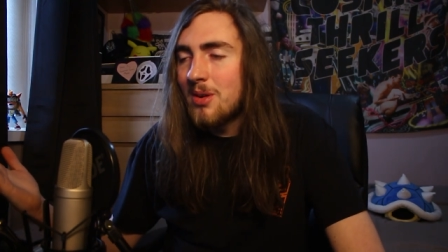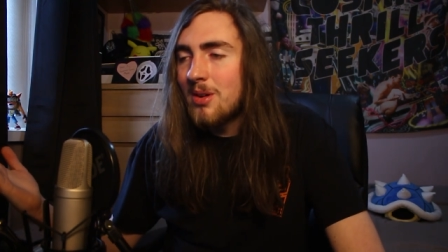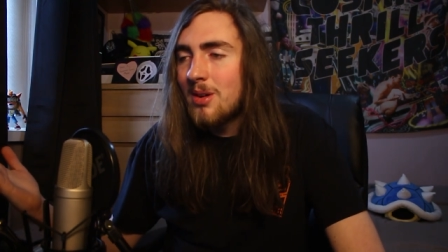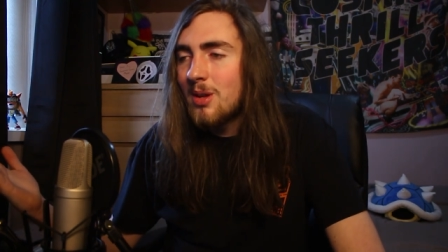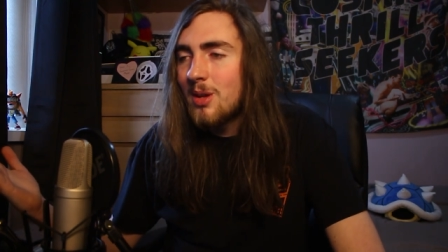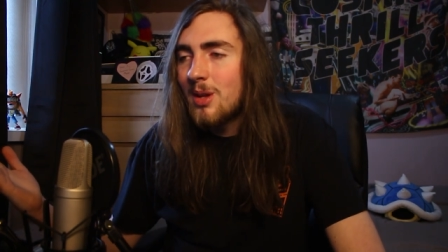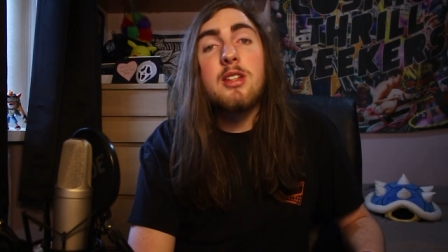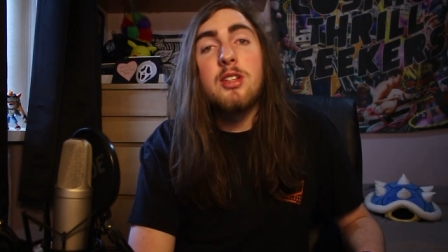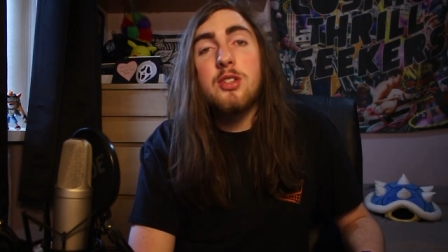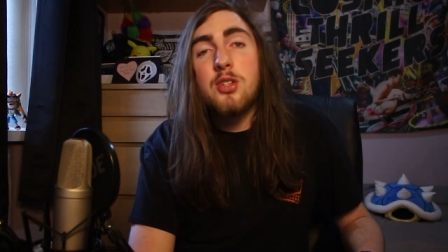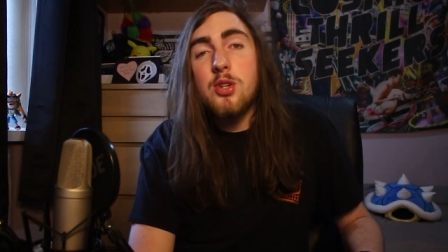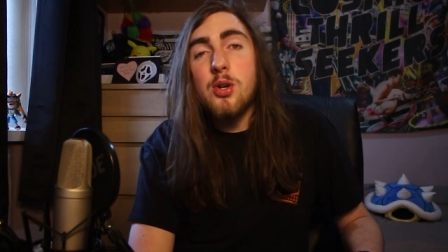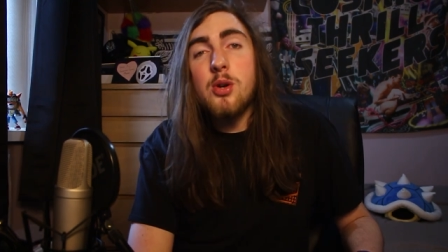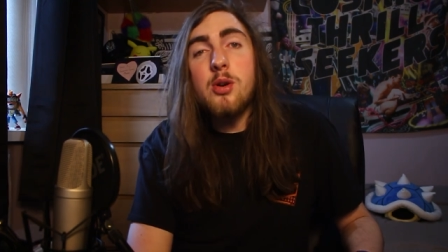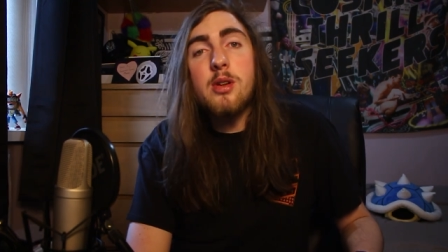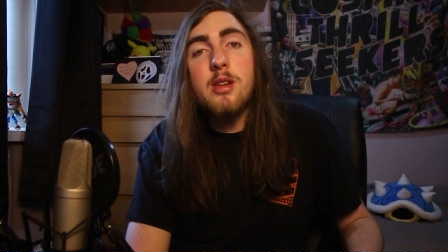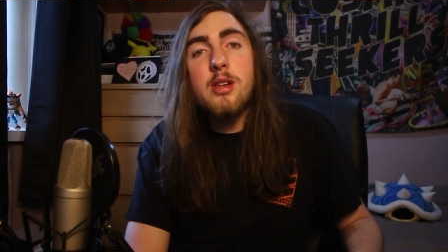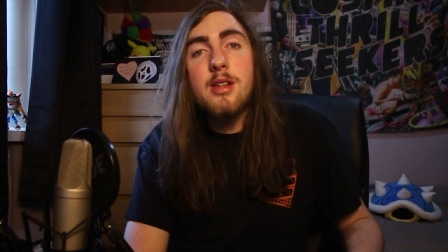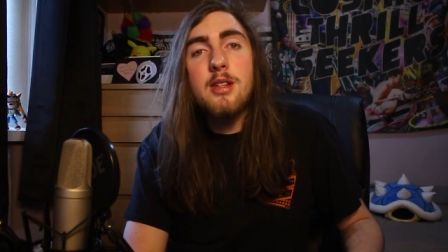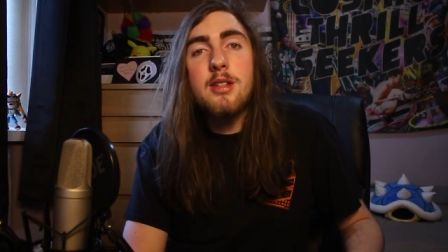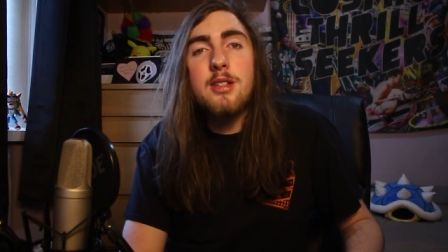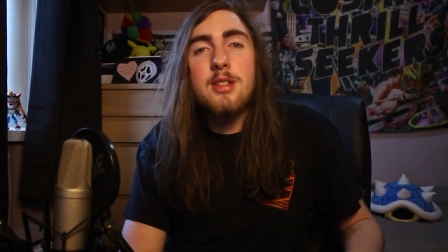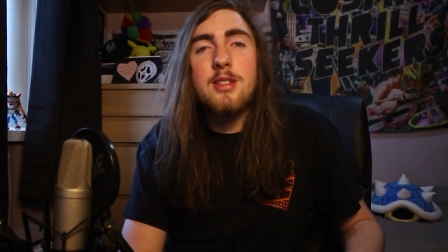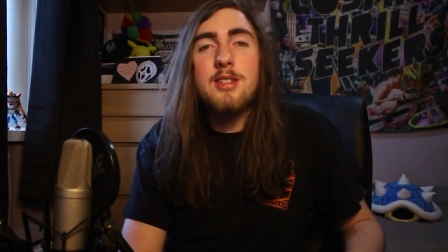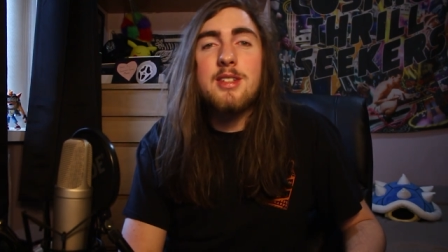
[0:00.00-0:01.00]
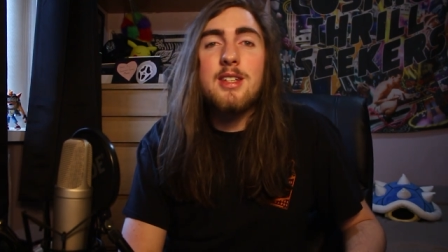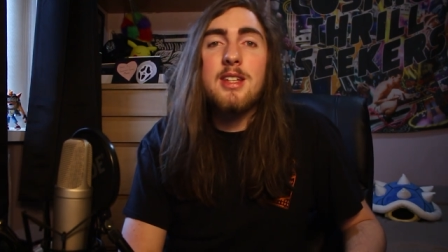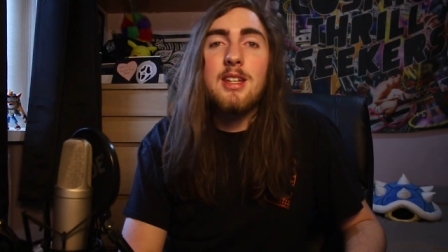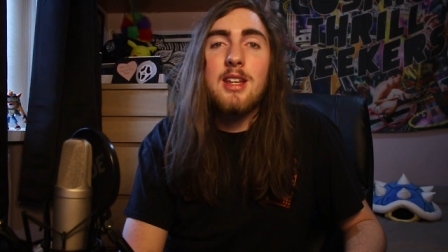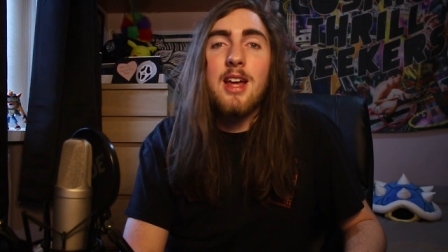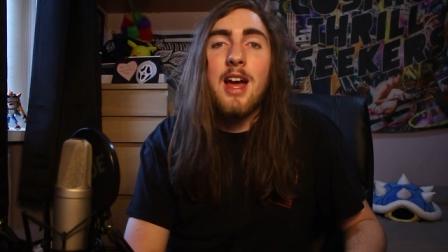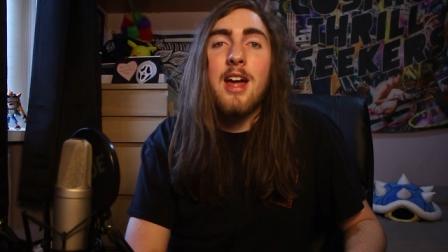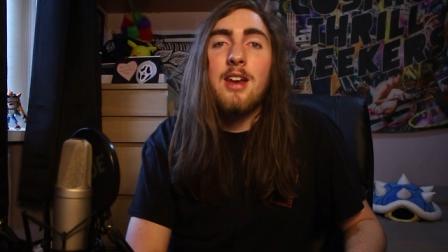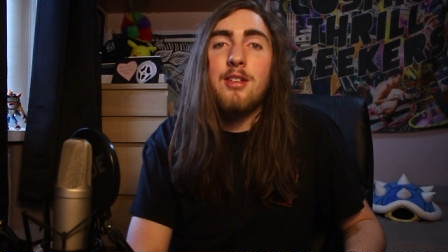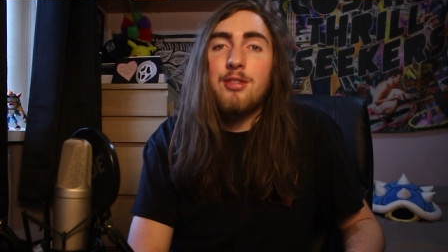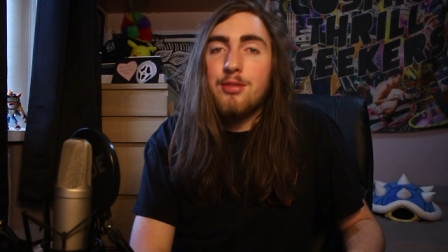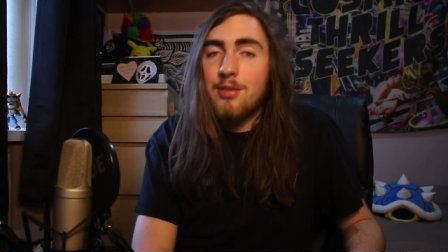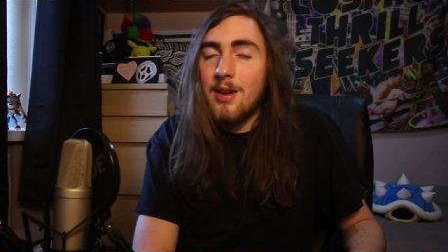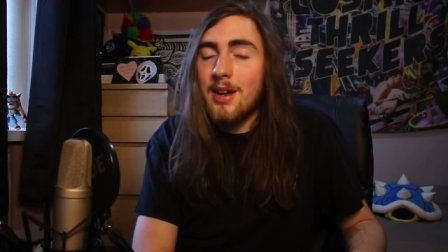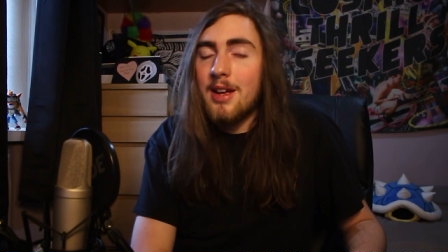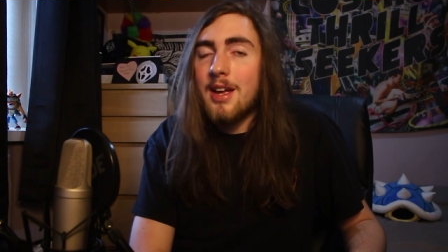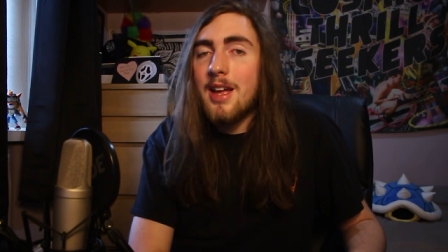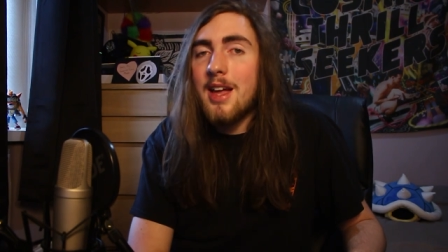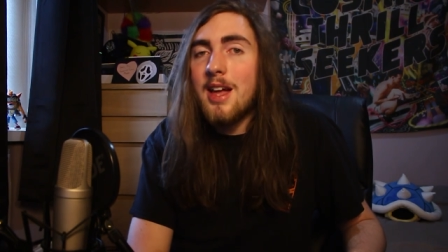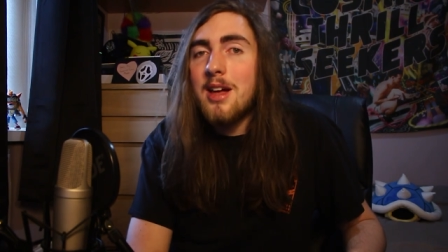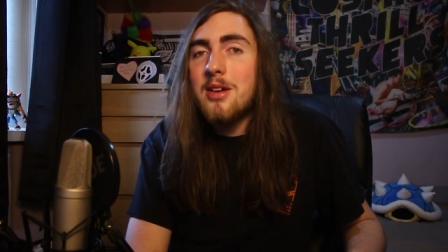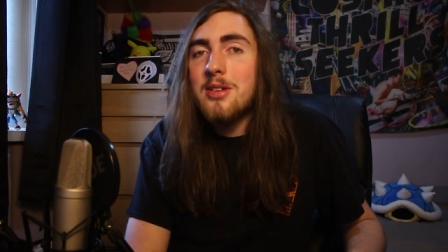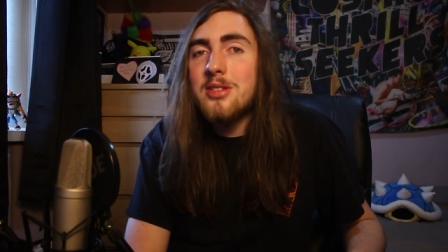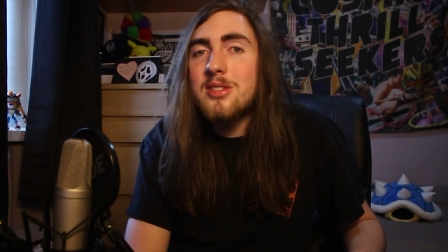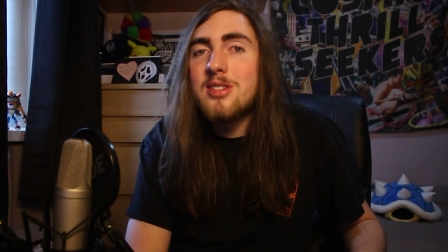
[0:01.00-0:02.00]
We went to Jordan to see the Anne Frank
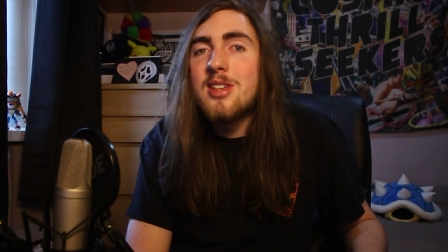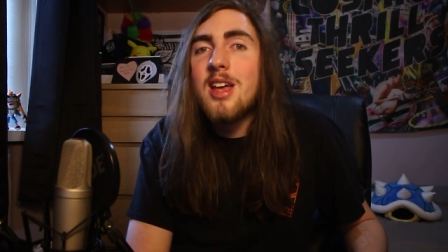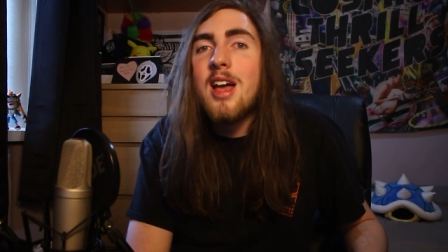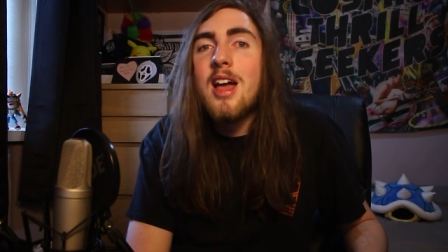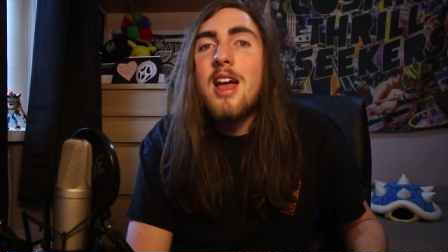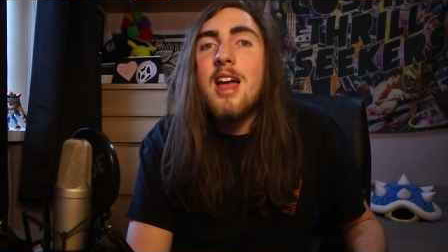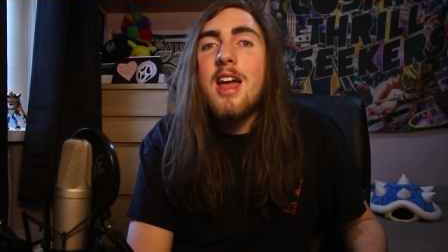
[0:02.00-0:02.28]
house.